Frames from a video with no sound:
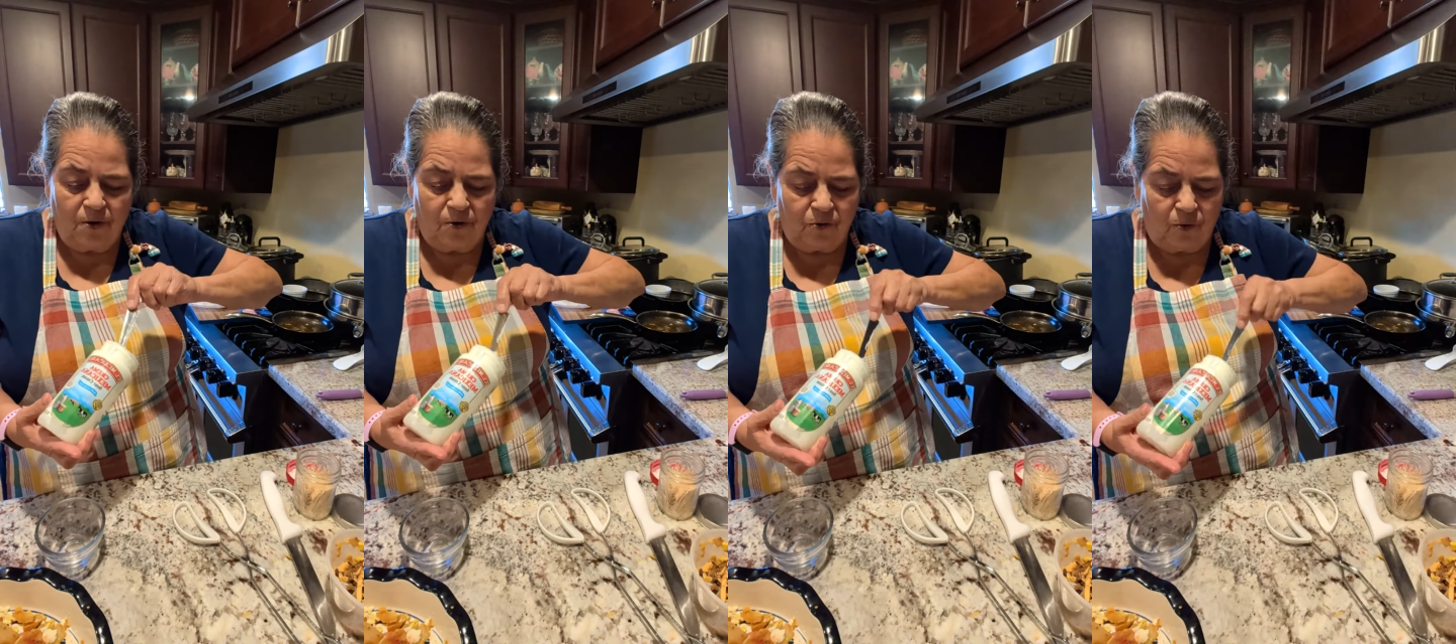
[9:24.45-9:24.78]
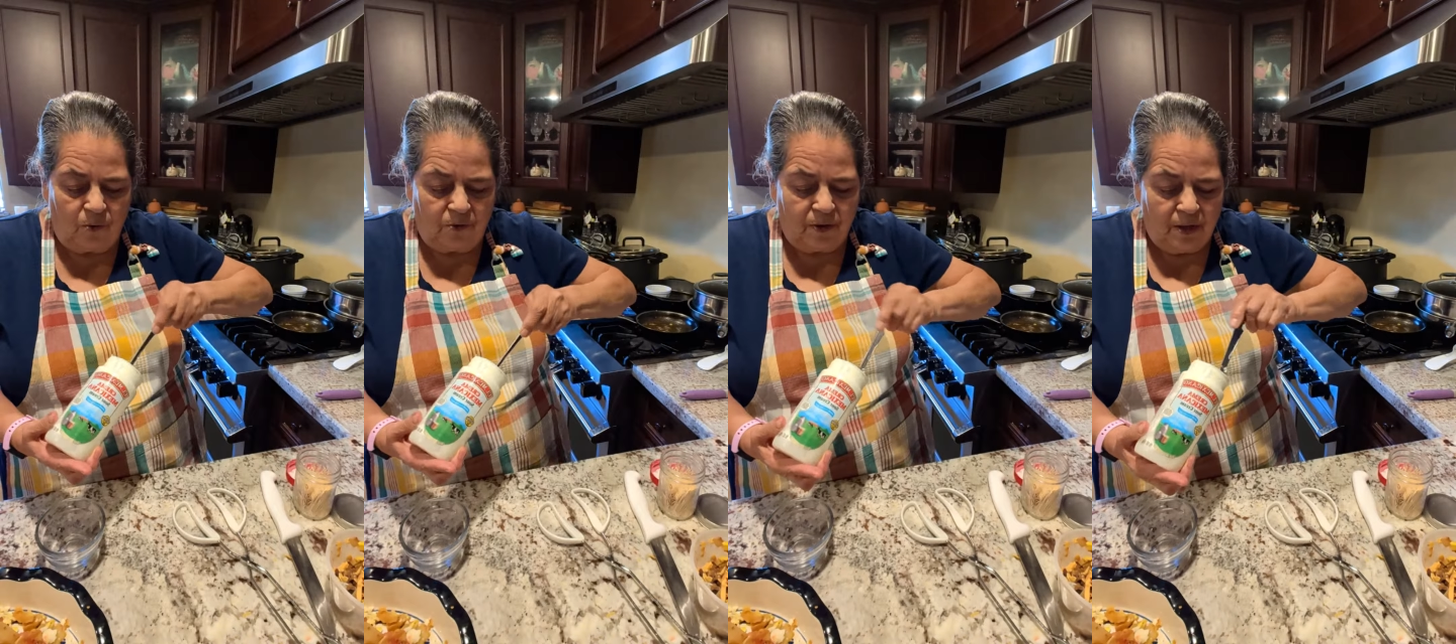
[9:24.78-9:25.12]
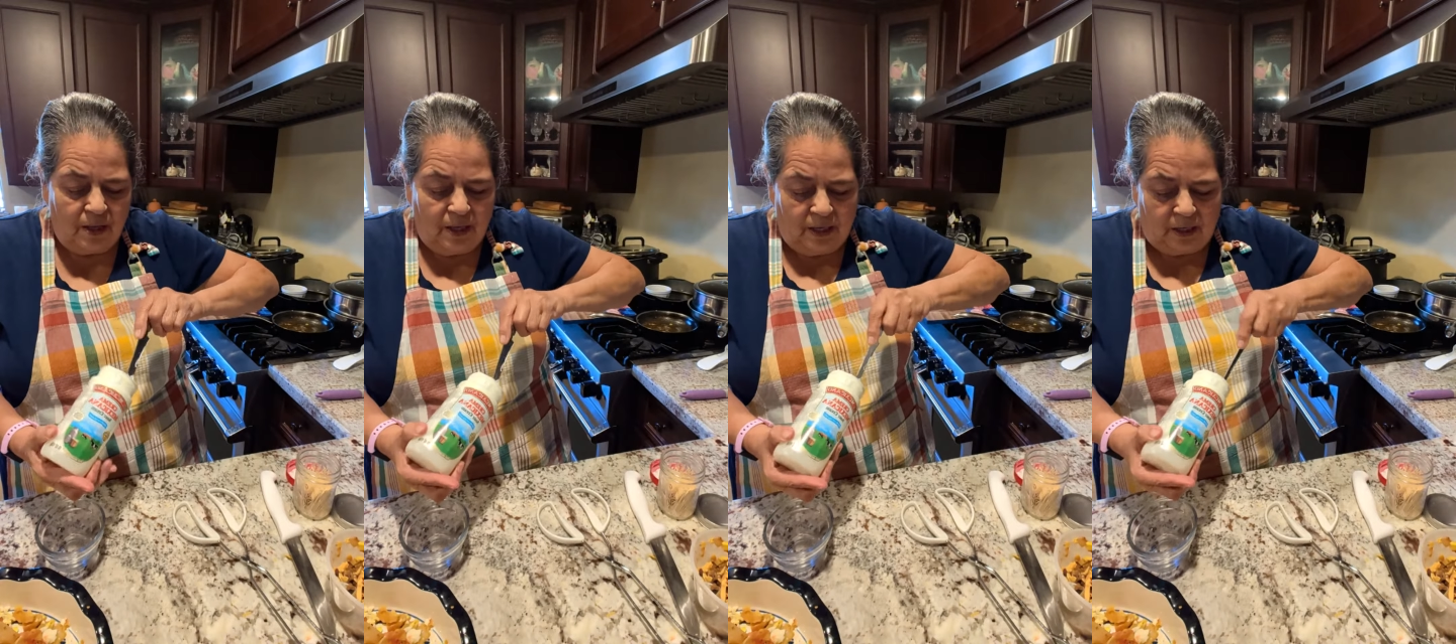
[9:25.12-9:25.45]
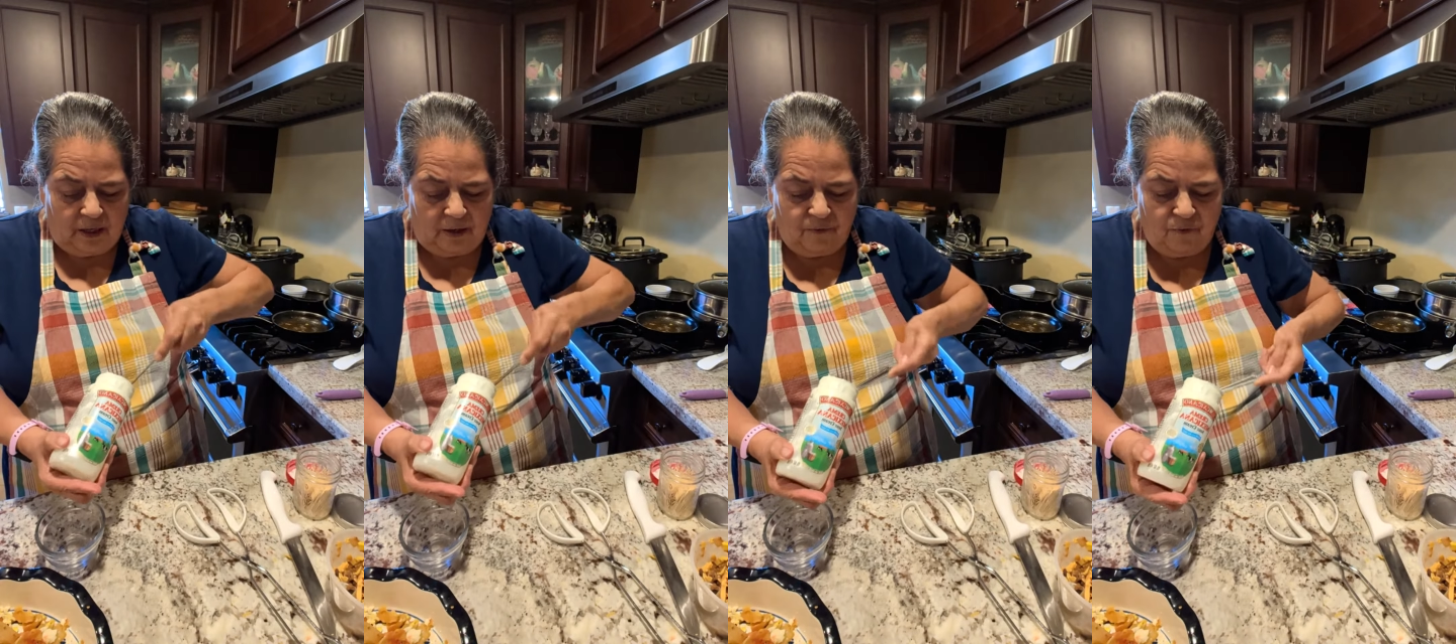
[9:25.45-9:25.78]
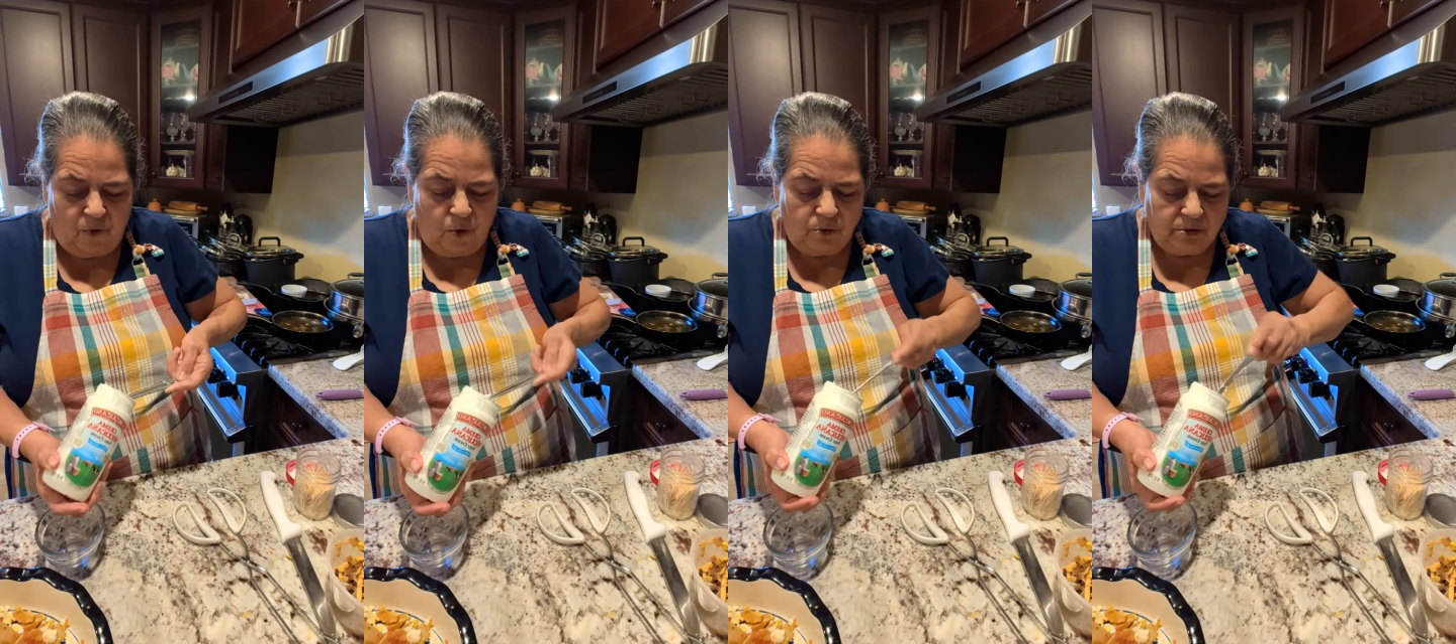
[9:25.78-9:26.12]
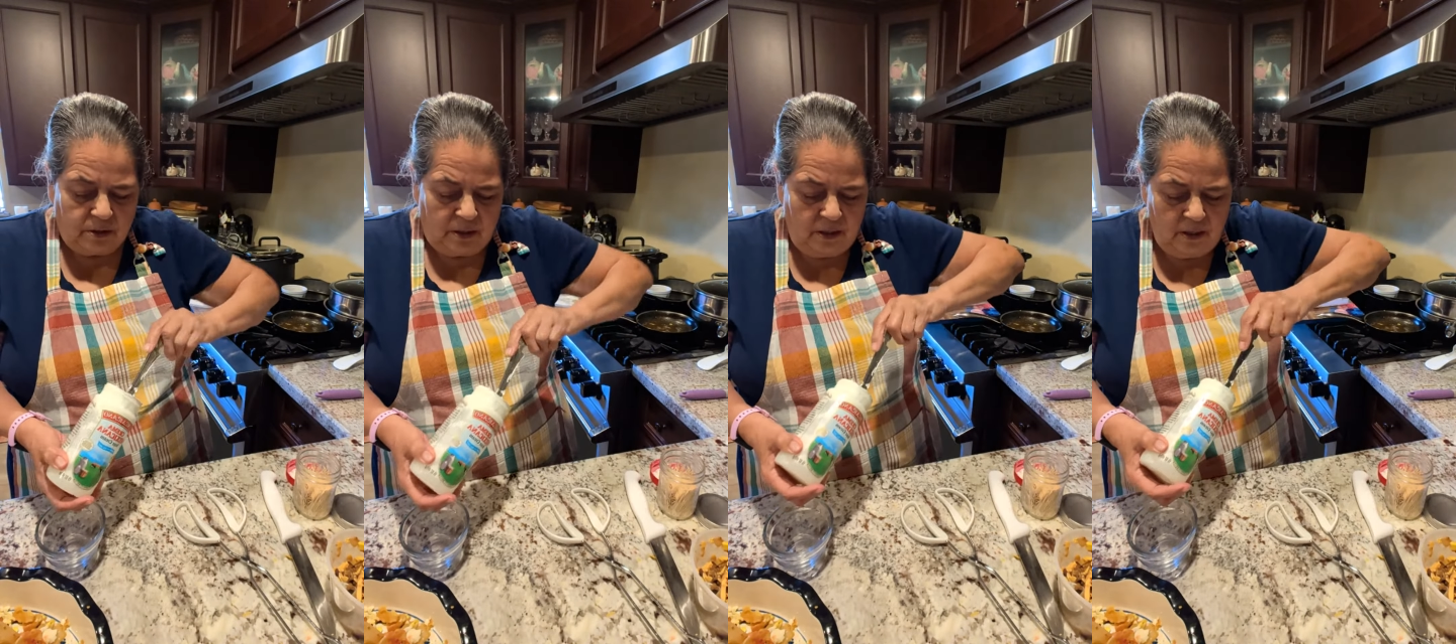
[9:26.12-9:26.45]
so it was getting
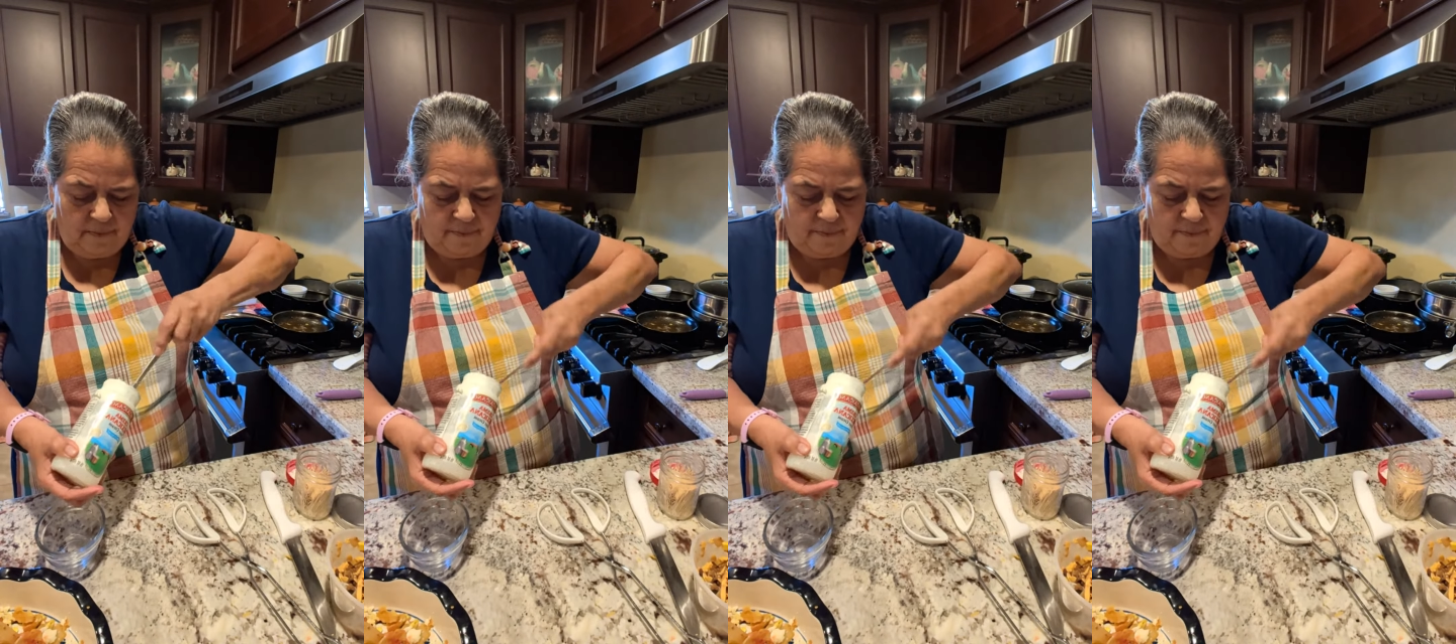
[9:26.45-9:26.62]
frozen.